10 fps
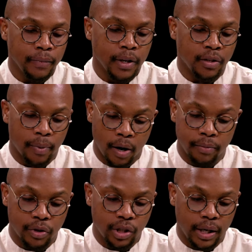
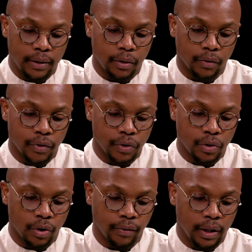department chair at the
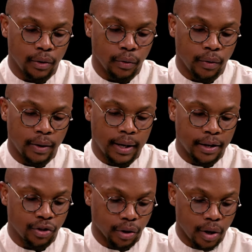University of Illinois at
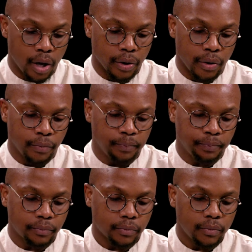Chicago,
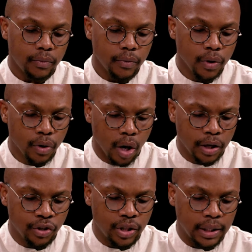
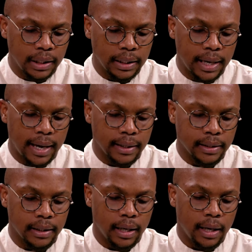college dean
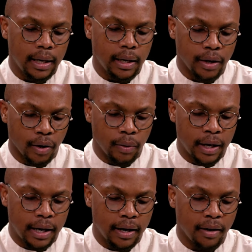at
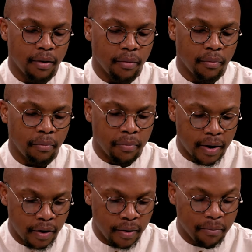Loyola
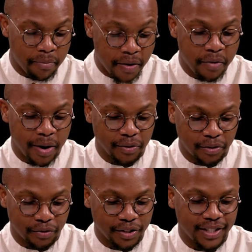Mary, Marymount
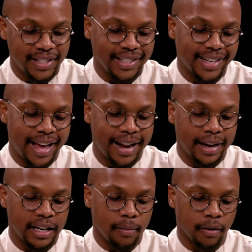University, and
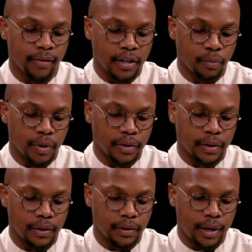academic vice
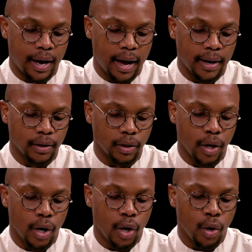president at
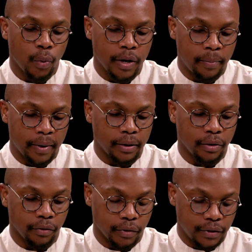Quinnipiac
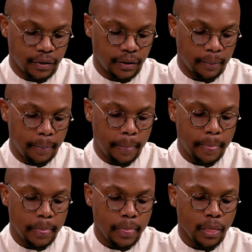University.
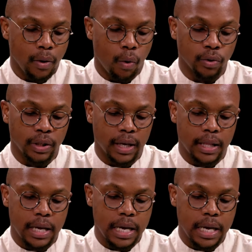Altogether, he